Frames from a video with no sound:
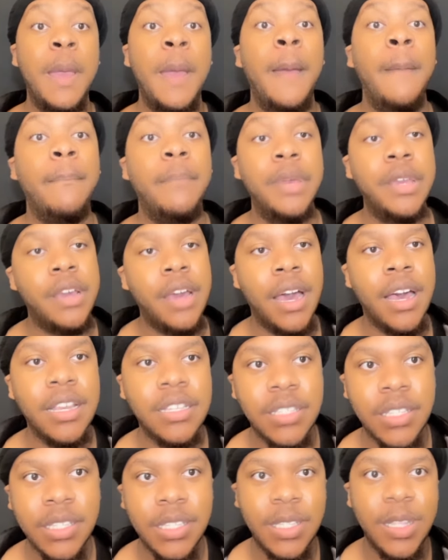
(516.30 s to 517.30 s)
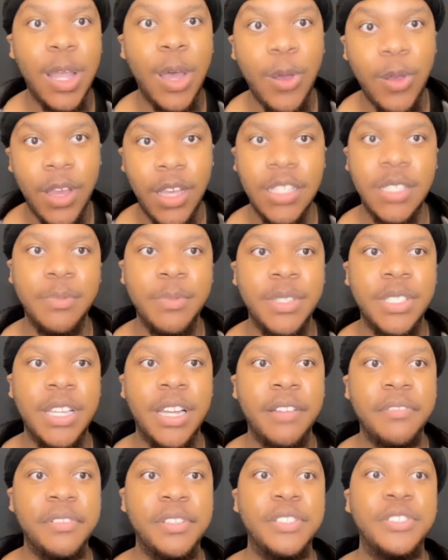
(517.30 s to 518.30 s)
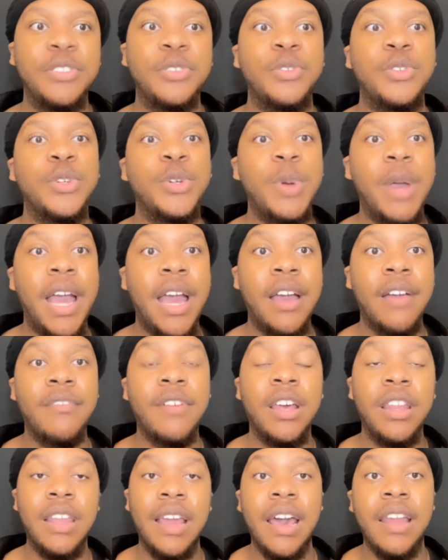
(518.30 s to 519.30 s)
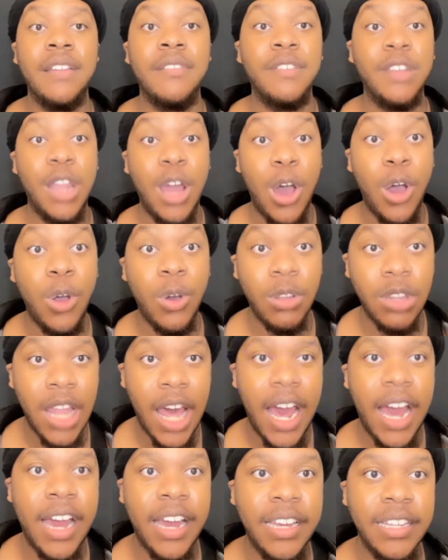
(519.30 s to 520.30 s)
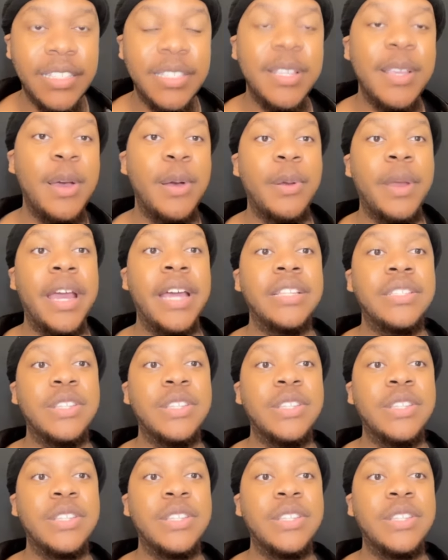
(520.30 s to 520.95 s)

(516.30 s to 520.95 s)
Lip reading: Because of slow customer service, you do have a lot of long lines, okay?